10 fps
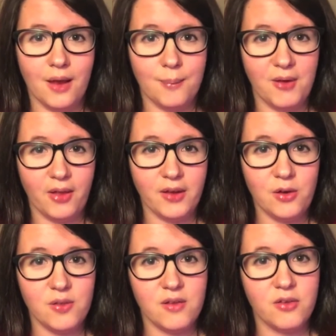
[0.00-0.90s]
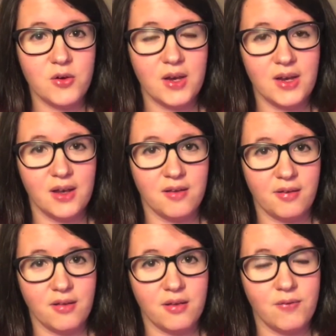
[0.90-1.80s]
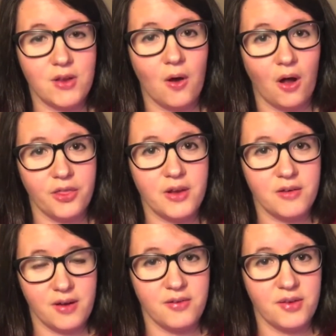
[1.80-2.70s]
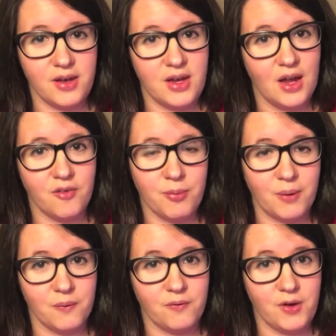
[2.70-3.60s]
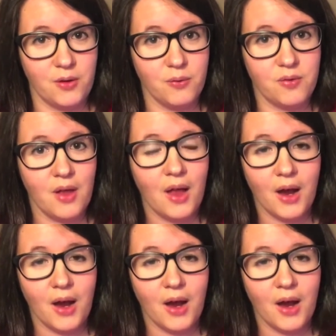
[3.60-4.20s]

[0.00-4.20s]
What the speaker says: I'm telling you this so you can get a sense of the authenticity of my reviews.